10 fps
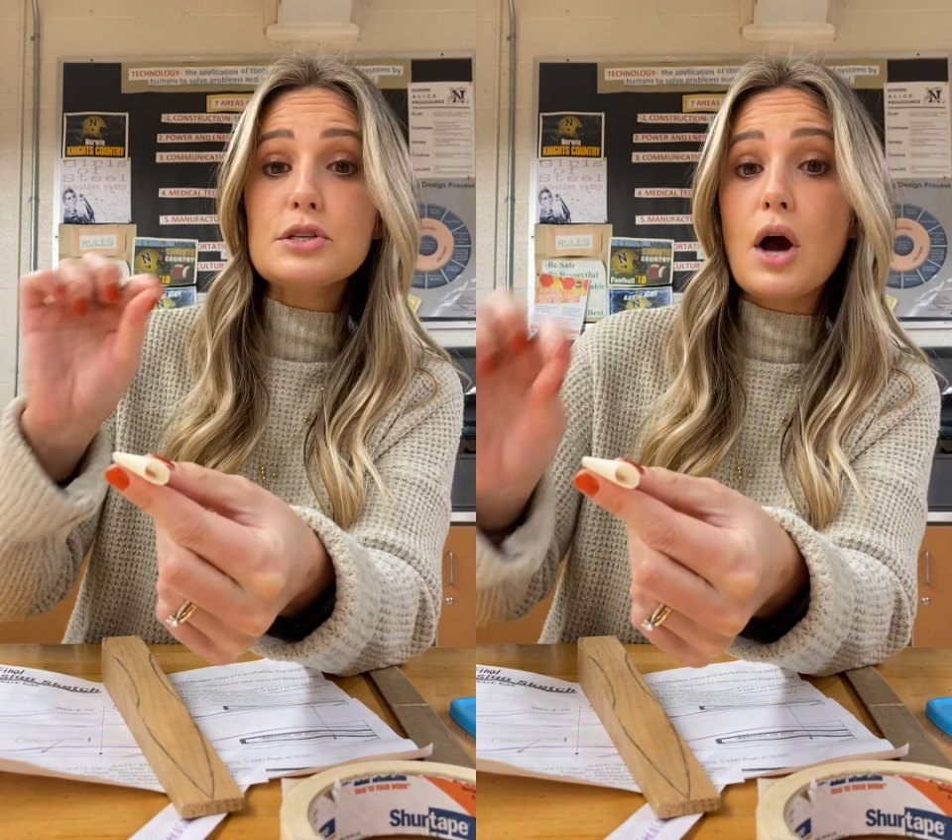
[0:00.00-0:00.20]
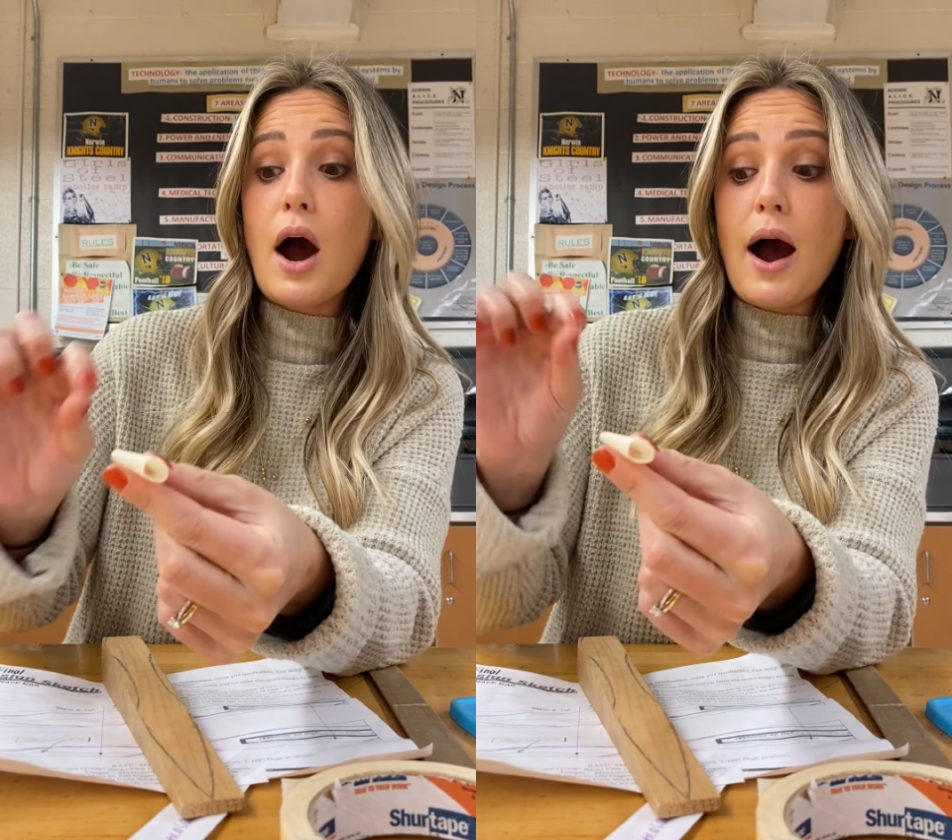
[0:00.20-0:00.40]

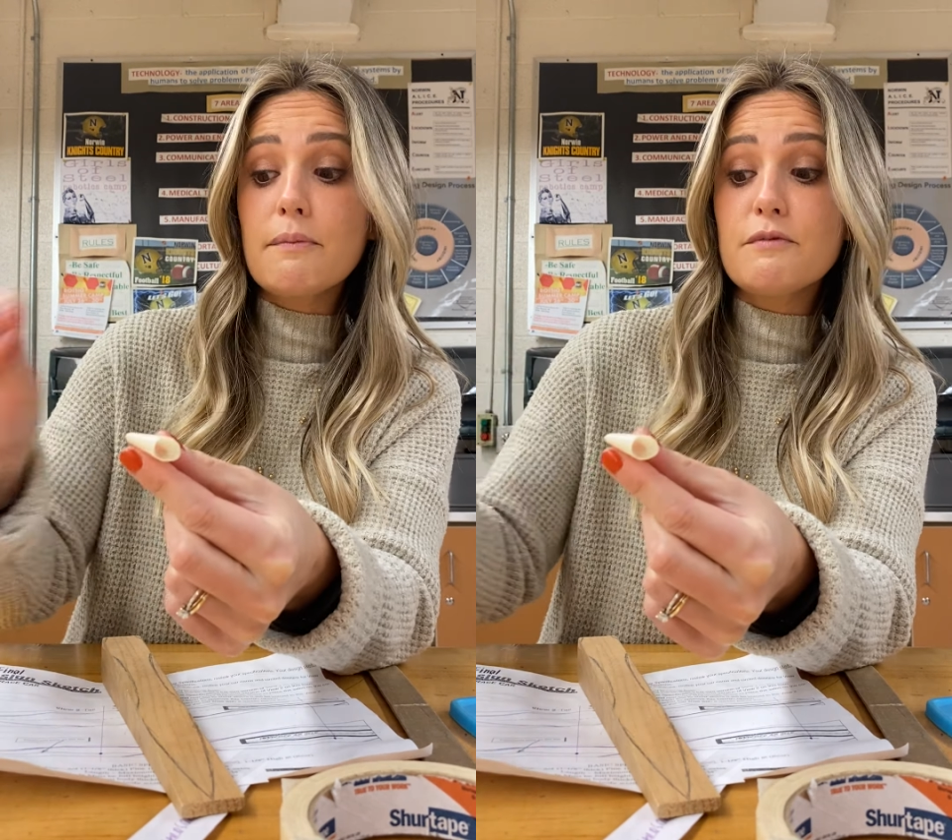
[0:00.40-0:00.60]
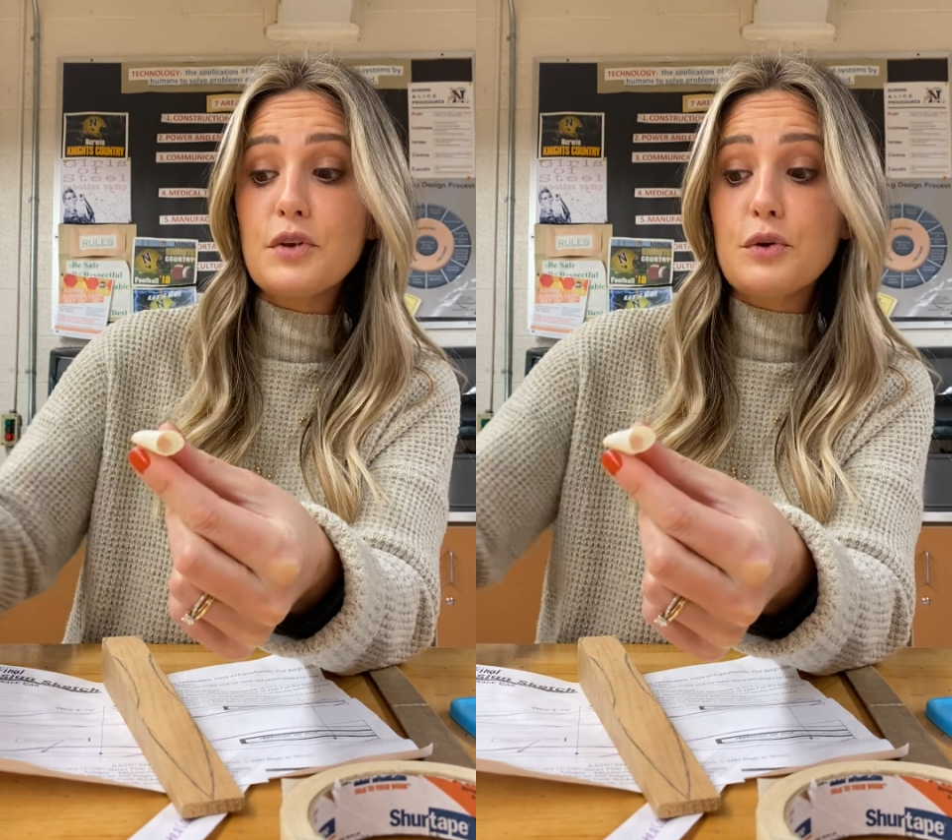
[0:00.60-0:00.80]

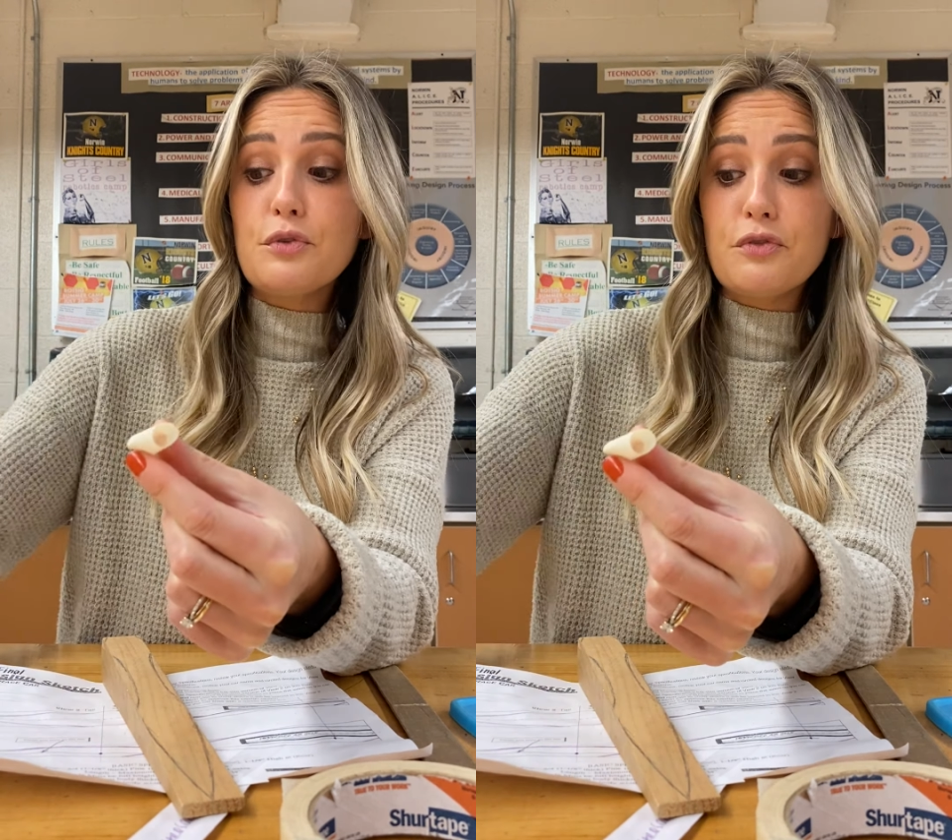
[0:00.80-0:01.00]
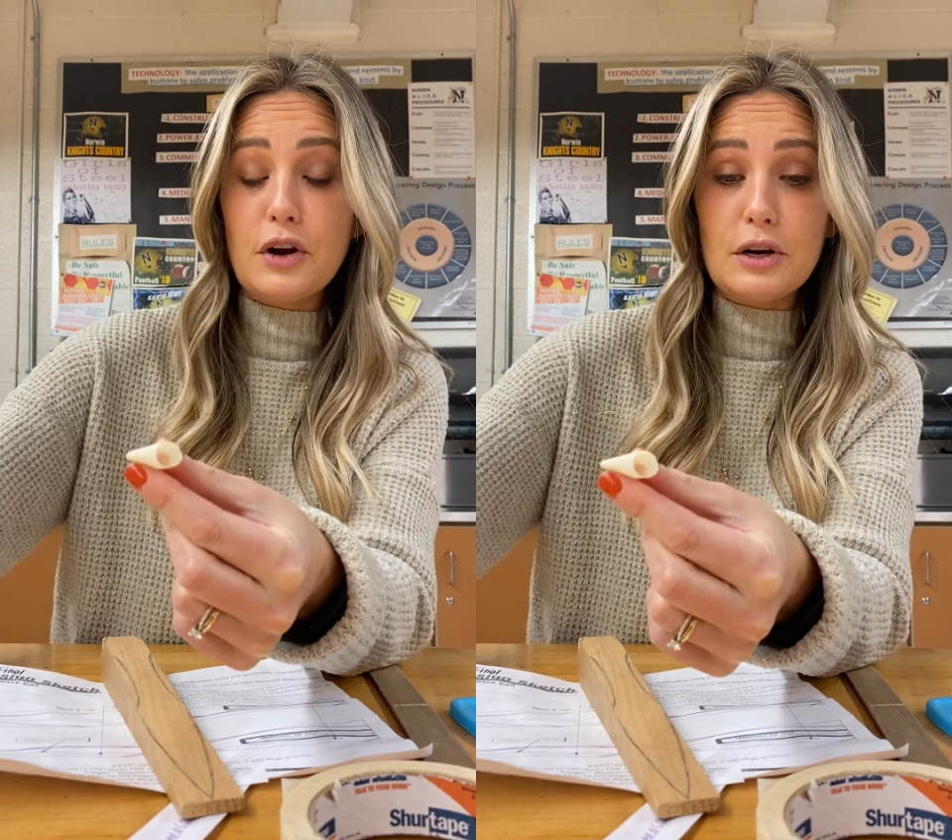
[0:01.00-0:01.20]
top view
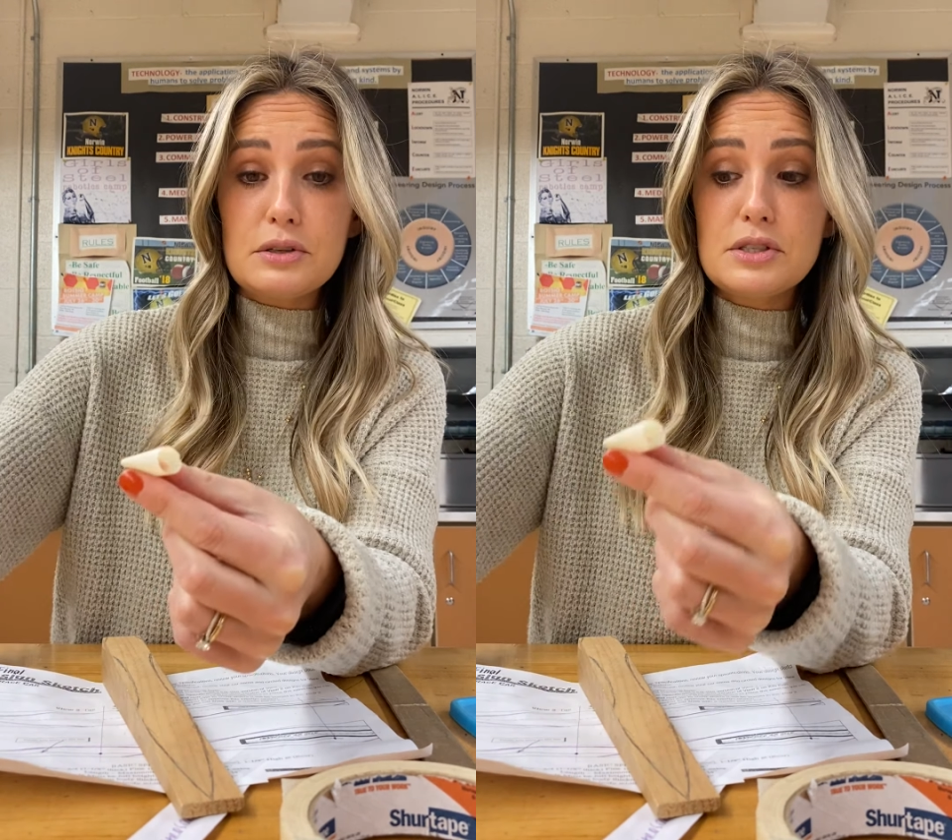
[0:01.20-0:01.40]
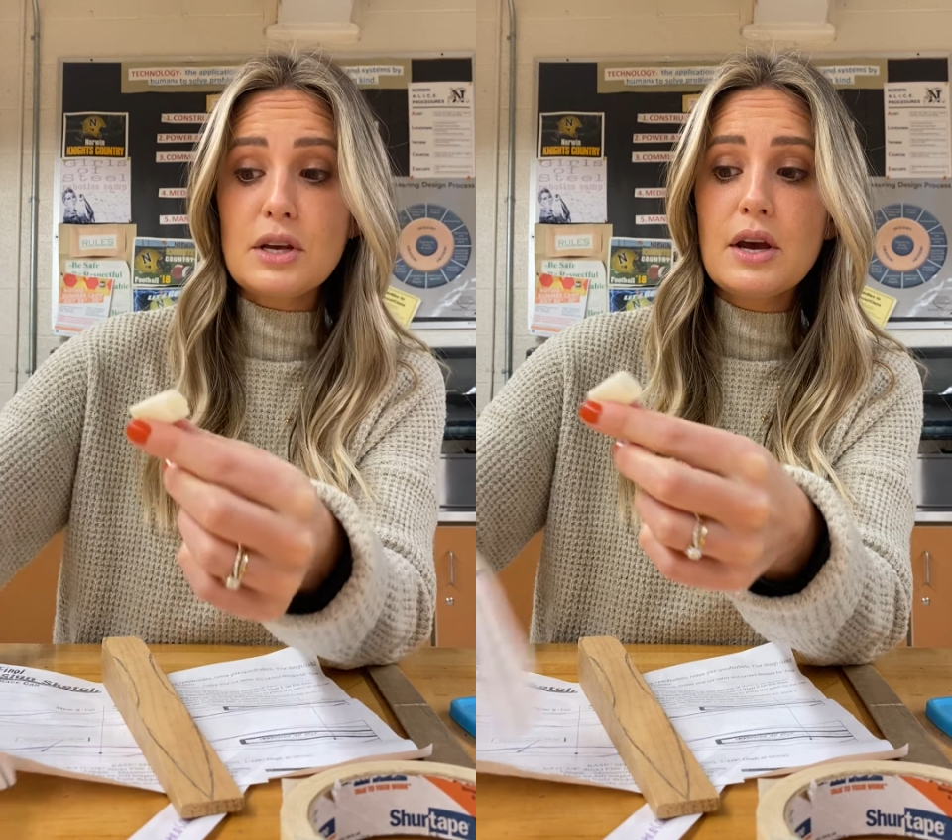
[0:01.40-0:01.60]

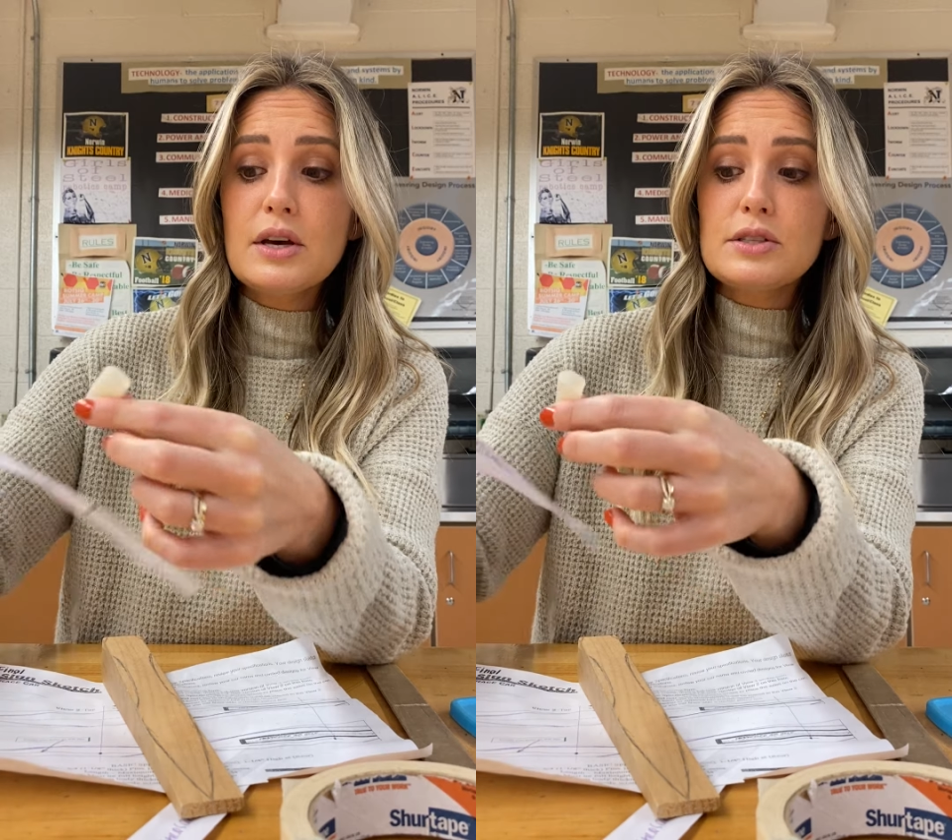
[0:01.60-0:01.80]
first.